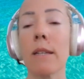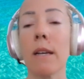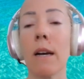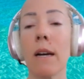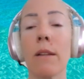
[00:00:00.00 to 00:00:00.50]

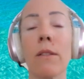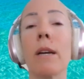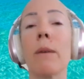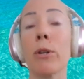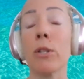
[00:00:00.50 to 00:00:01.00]

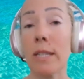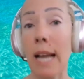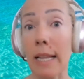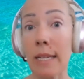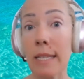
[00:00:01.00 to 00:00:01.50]
the
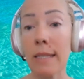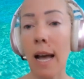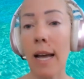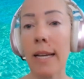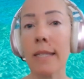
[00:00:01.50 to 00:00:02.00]
personality
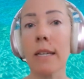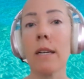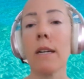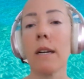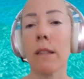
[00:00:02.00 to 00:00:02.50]
side,
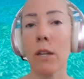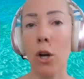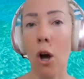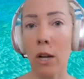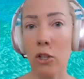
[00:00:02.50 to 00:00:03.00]
the
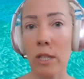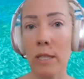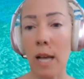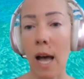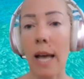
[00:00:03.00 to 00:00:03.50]
conscious
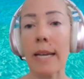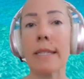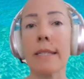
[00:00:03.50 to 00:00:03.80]
side.